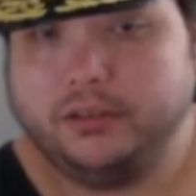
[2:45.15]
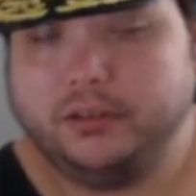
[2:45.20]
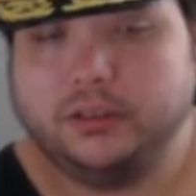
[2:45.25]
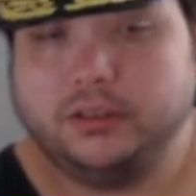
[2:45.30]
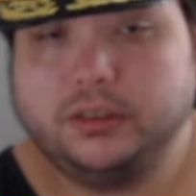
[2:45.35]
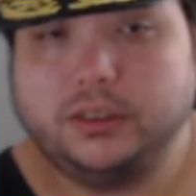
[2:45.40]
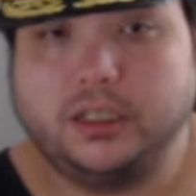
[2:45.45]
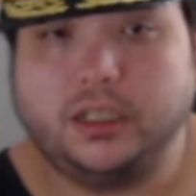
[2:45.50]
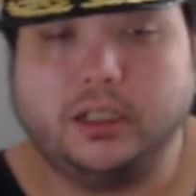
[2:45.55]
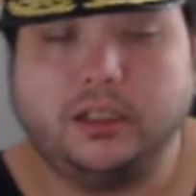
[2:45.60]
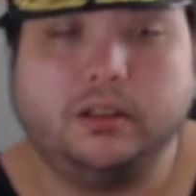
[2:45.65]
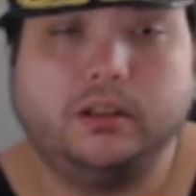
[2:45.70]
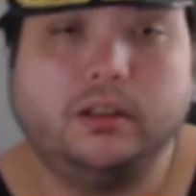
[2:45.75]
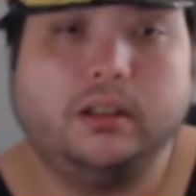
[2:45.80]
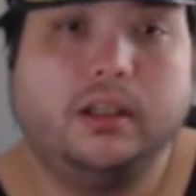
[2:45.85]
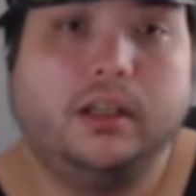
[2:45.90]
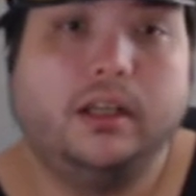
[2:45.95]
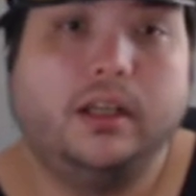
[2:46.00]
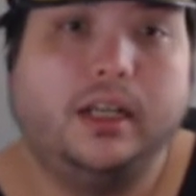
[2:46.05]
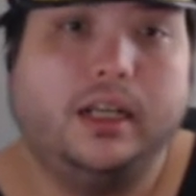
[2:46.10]
So
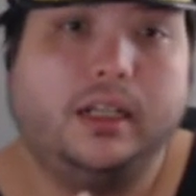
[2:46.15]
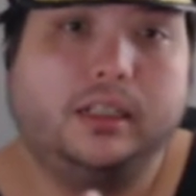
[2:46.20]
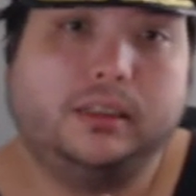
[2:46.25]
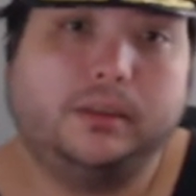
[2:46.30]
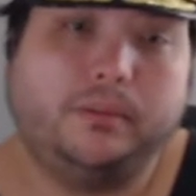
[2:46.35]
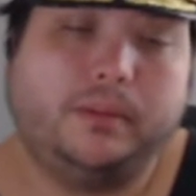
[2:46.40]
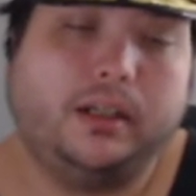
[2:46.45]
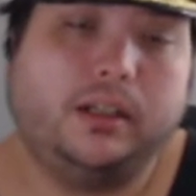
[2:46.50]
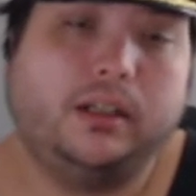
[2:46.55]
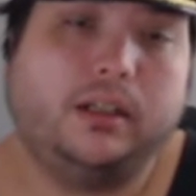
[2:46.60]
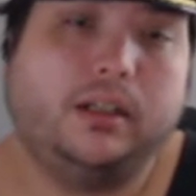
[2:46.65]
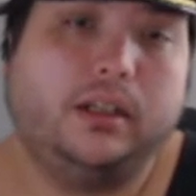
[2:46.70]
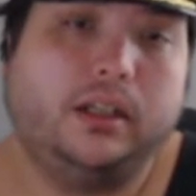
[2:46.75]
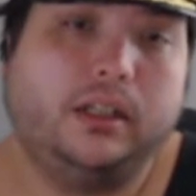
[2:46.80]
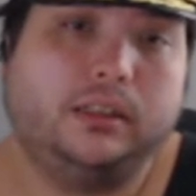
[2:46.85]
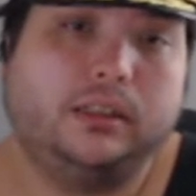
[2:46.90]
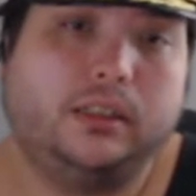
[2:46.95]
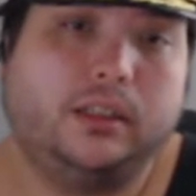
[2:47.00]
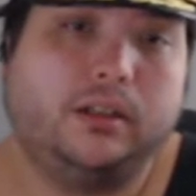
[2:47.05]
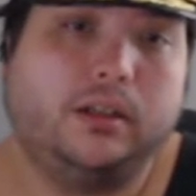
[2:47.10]
it's a Mount,
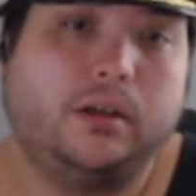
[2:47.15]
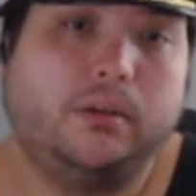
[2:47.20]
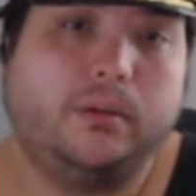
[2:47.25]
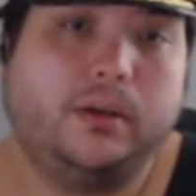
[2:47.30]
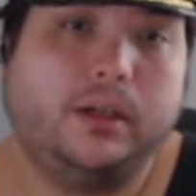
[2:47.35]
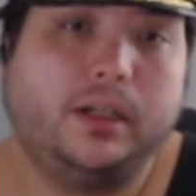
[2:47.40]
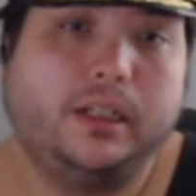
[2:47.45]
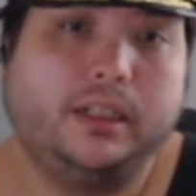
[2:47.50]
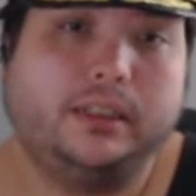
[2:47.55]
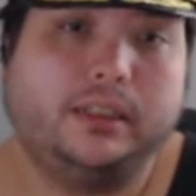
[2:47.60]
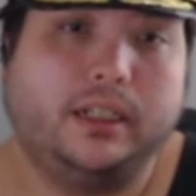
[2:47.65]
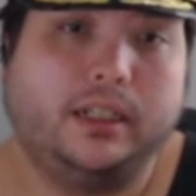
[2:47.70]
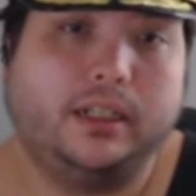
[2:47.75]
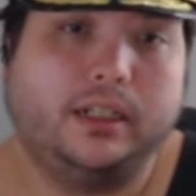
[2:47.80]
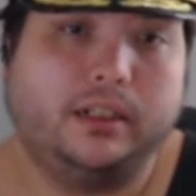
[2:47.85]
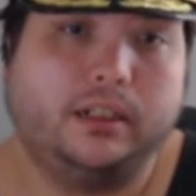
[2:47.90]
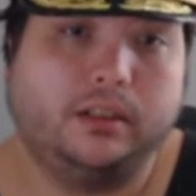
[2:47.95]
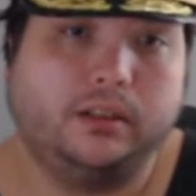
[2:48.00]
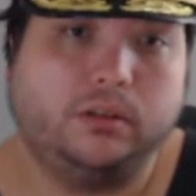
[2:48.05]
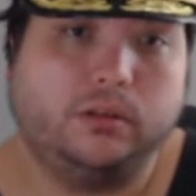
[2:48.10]
it's a Hermione
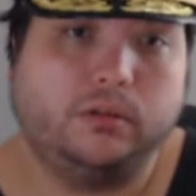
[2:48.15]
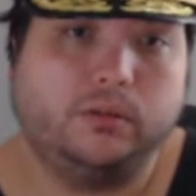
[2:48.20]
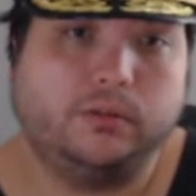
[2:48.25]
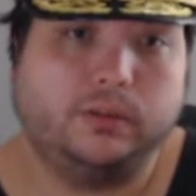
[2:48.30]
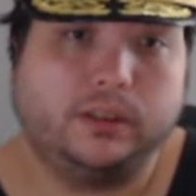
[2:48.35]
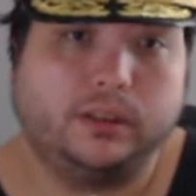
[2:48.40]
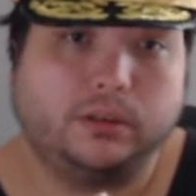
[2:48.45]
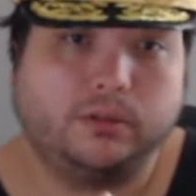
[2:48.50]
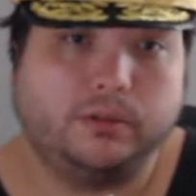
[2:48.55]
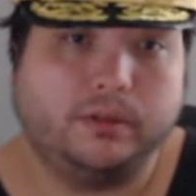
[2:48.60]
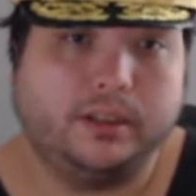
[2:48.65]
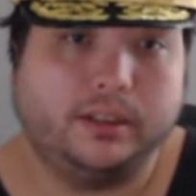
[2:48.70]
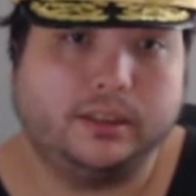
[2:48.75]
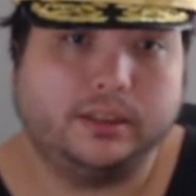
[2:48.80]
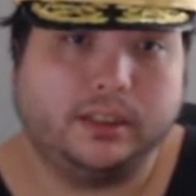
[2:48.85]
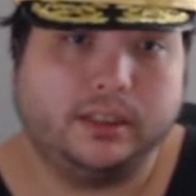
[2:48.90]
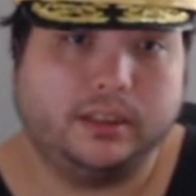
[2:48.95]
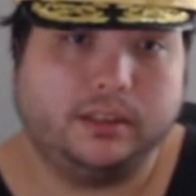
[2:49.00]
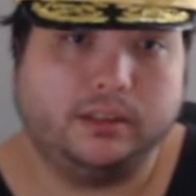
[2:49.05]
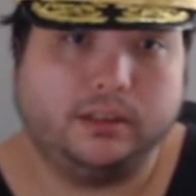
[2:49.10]
town in northwest
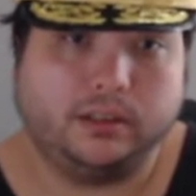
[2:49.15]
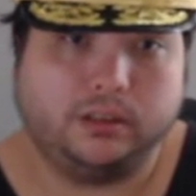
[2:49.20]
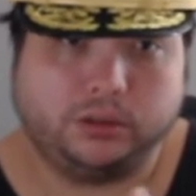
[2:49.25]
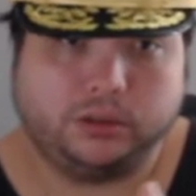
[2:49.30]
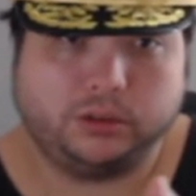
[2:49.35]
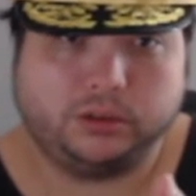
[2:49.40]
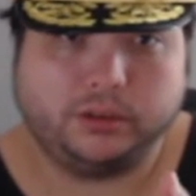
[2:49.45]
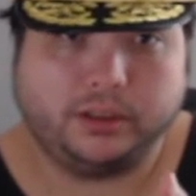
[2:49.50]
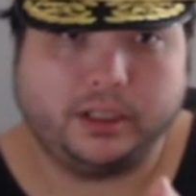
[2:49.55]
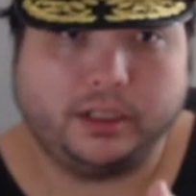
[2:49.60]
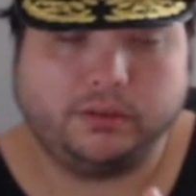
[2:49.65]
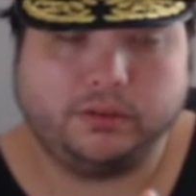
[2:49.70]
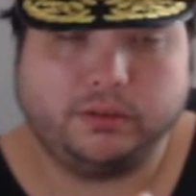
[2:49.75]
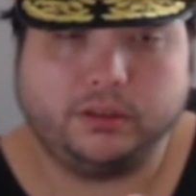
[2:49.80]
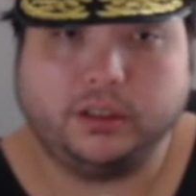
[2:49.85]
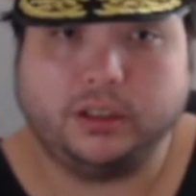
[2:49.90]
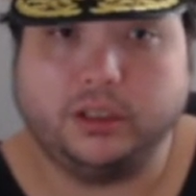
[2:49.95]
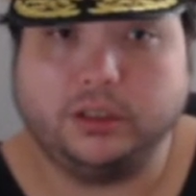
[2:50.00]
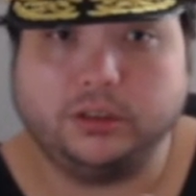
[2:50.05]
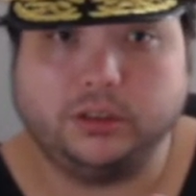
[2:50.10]
Queensland in Australia. For
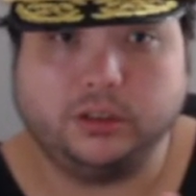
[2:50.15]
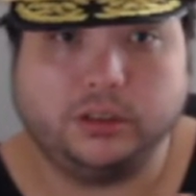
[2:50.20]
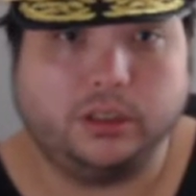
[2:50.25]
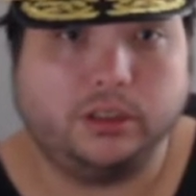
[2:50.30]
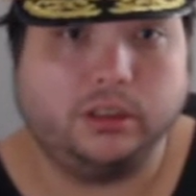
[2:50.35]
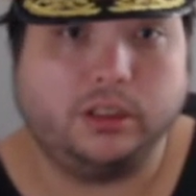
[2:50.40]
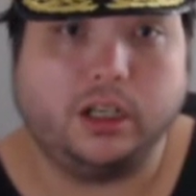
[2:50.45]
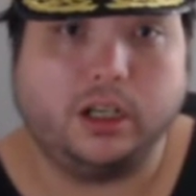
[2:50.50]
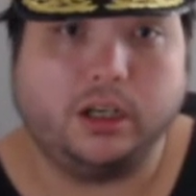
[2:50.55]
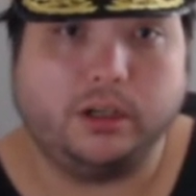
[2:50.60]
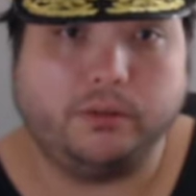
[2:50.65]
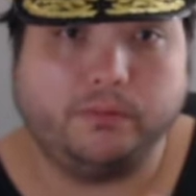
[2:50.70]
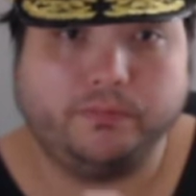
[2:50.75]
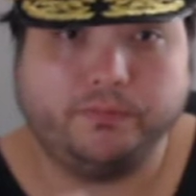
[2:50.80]
those who don't know,